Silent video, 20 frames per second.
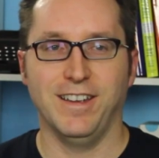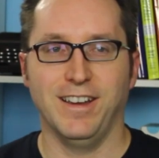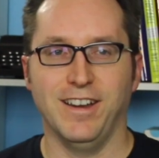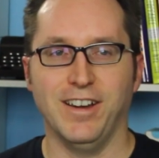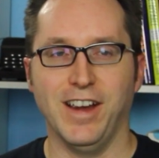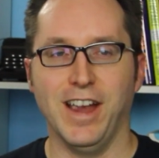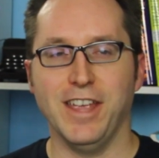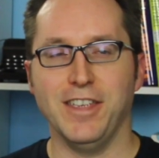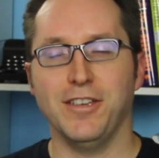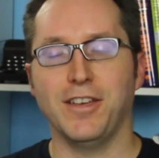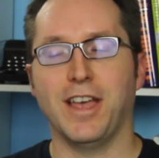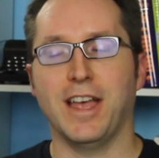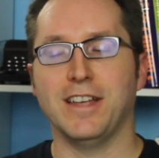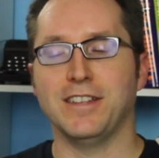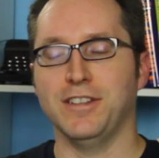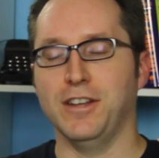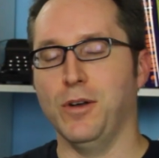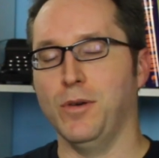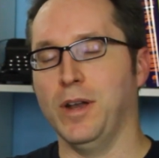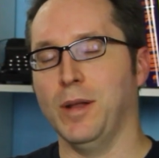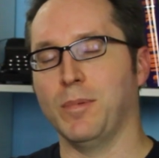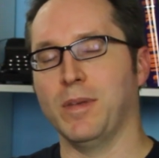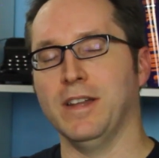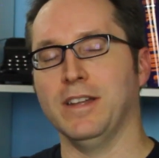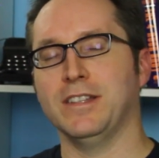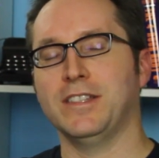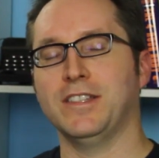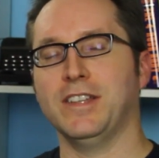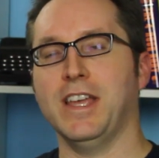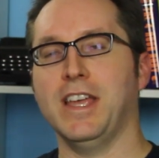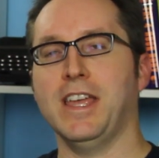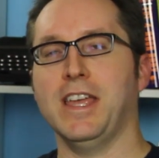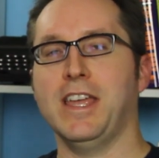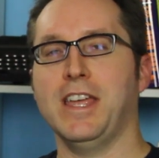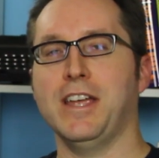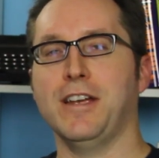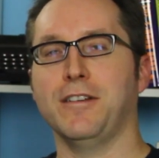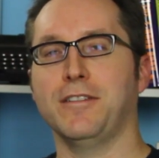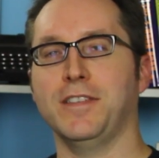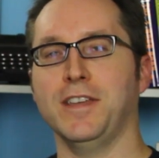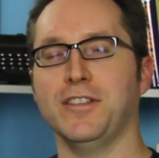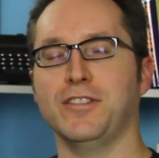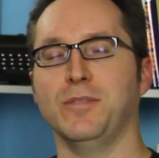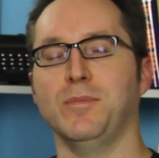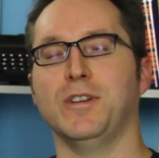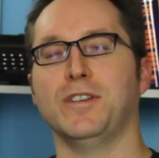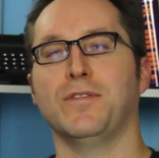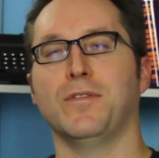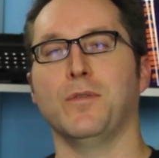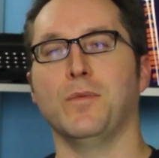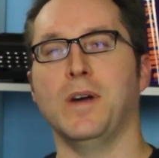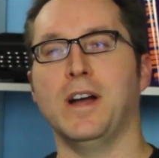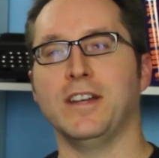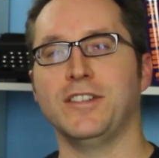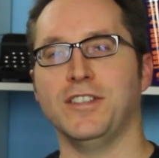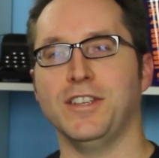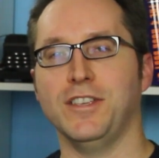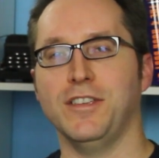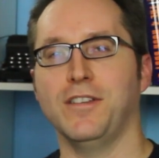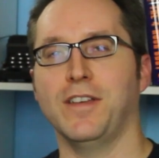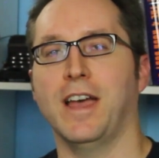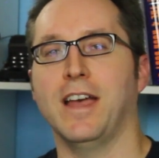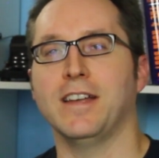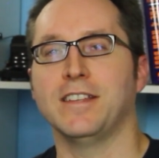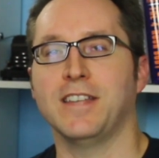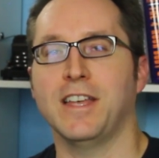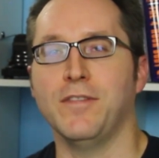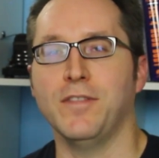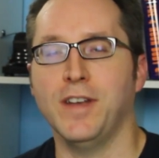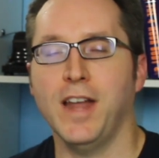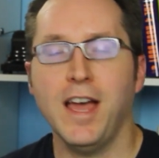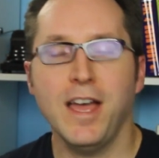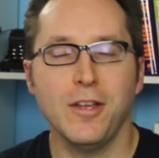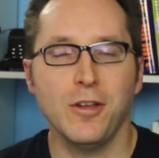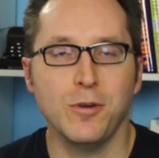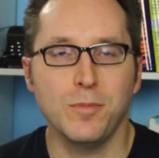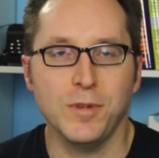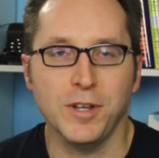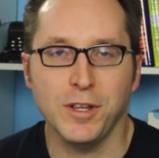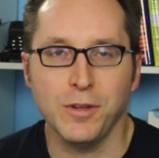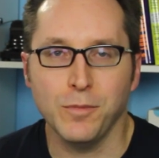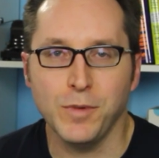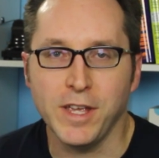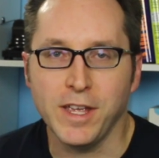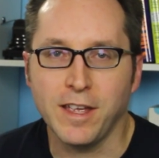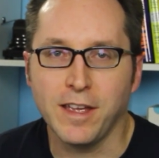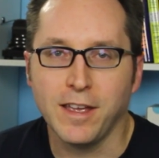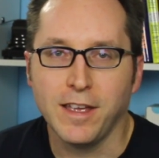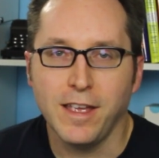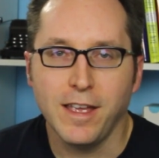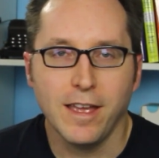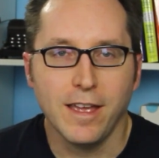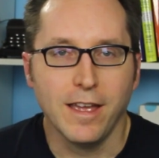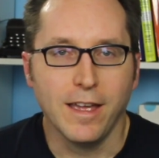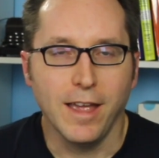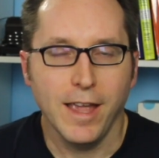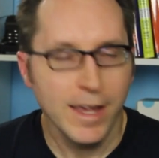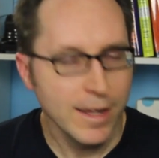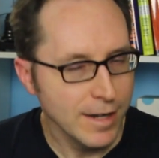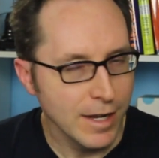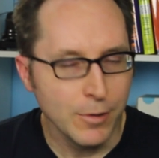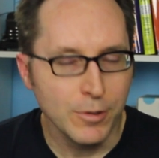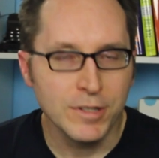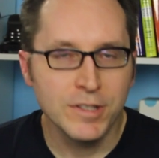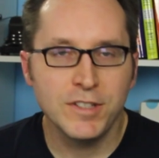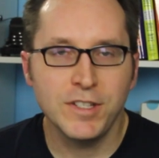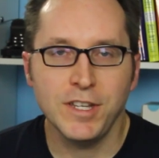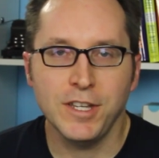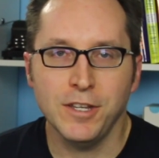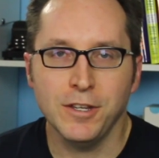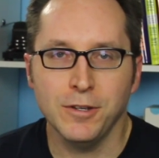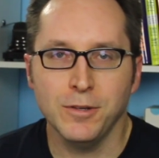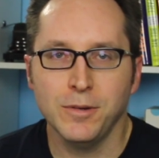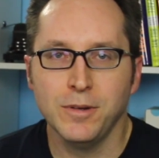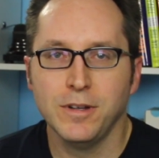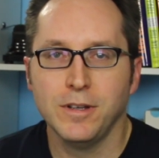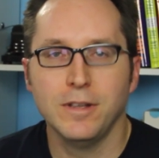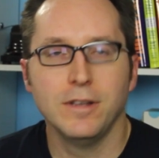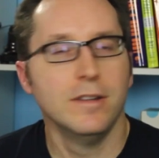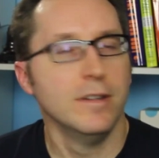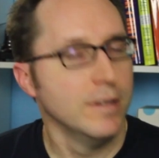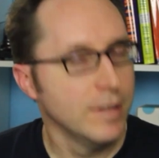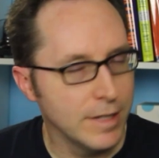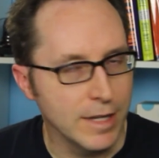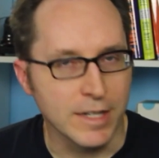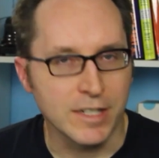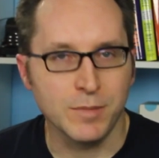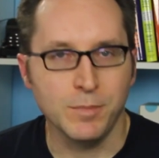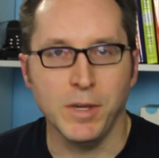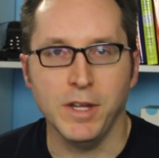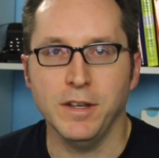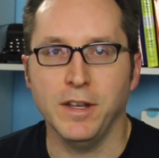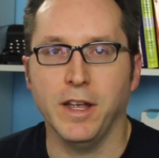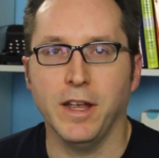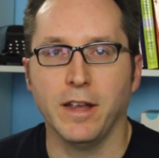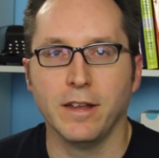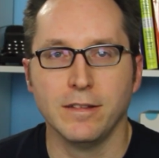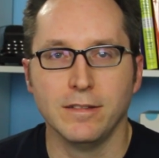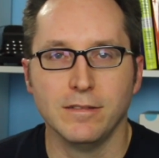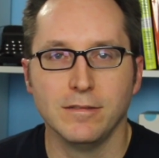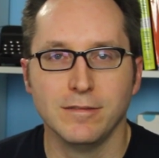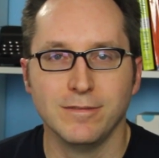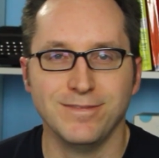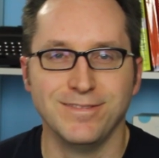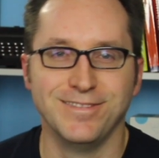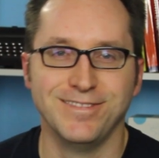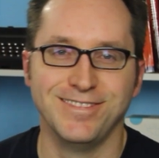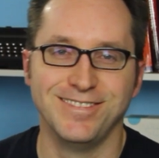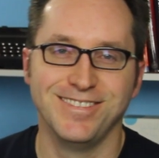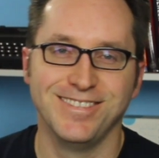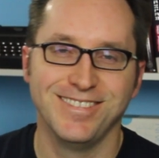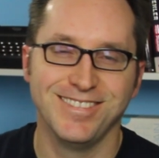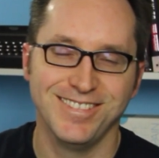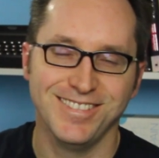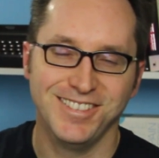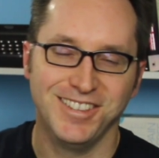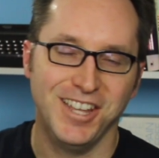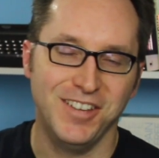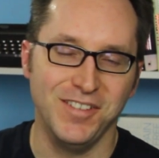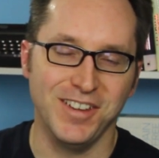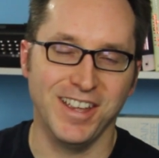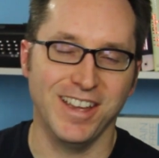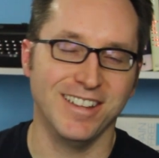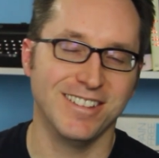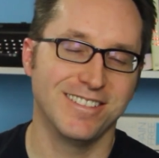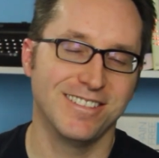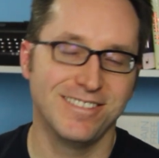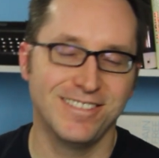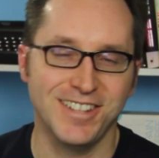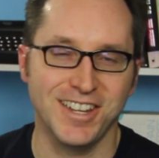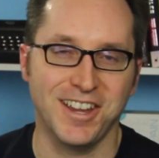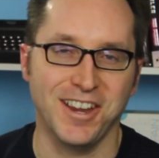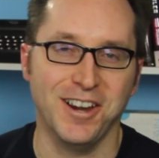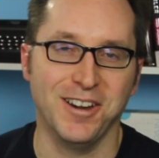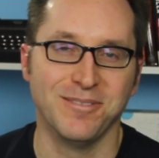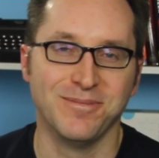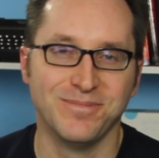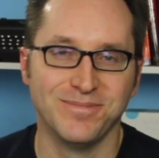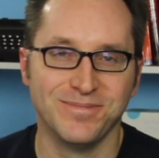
All right, you guys know what I'm gonna say here. Thanks so much for watching. You guys have an eye-opening week, and I will see you next Monday. Love you guys. Take care.